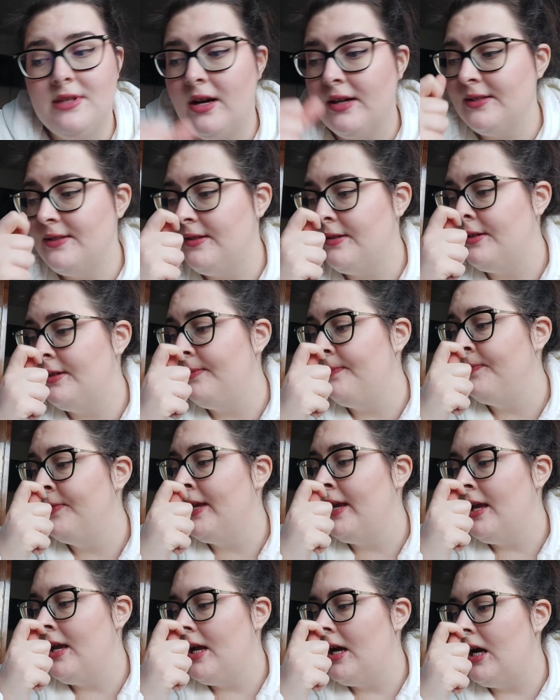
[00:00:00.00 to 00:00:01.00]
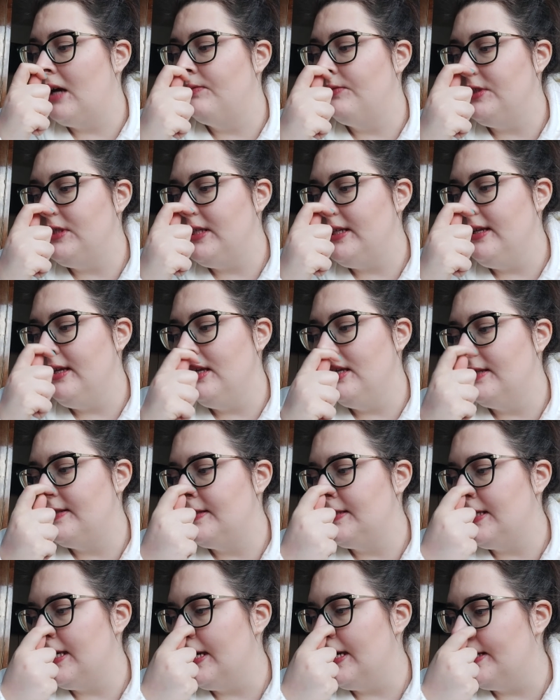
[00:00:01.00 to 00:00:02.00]
doctor. I'm really
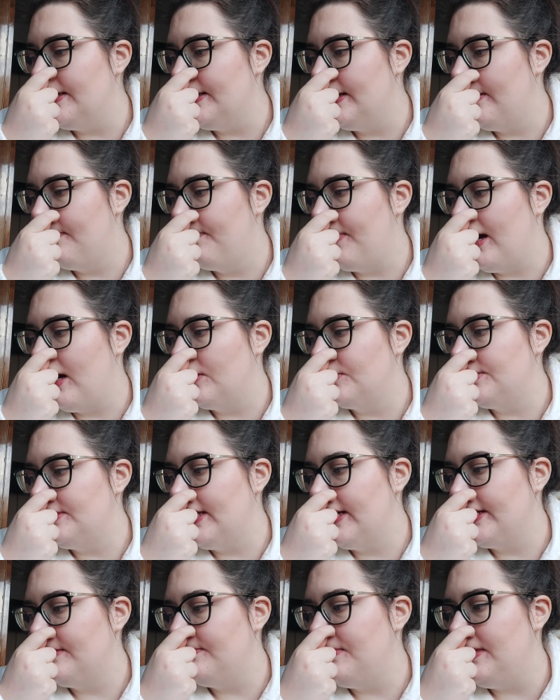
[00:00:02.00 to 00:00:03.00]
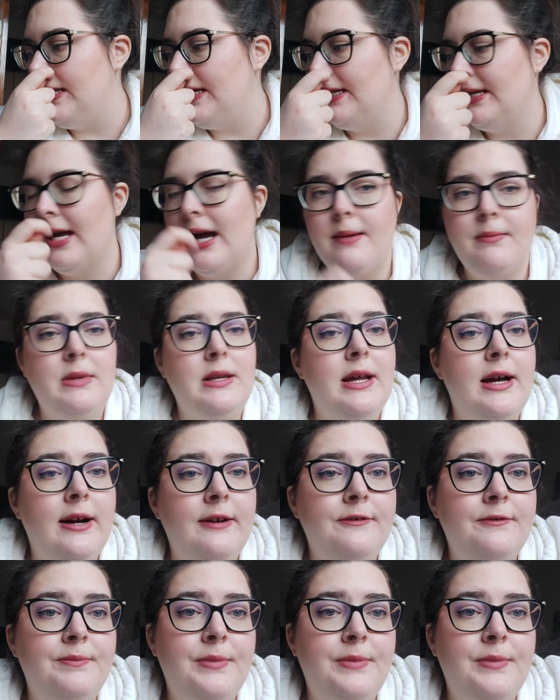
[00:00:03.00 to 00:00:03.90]
scared about not being numb enough,